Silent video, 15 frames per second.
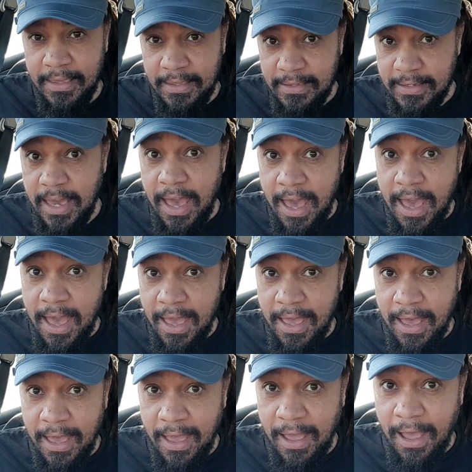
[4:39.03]
yeah,
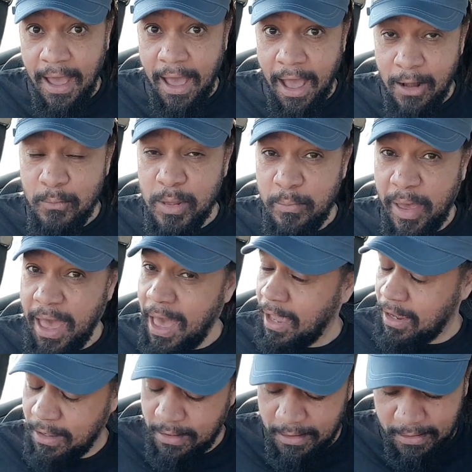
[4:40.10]
I'll be
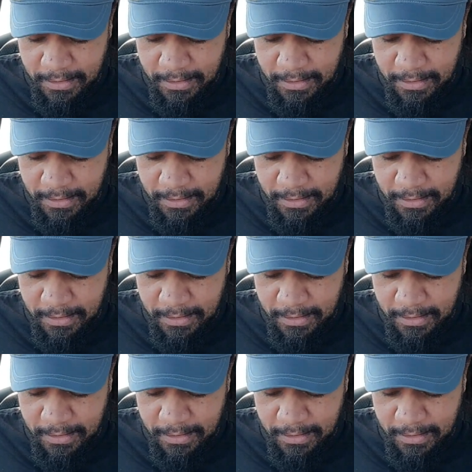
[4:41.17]
back.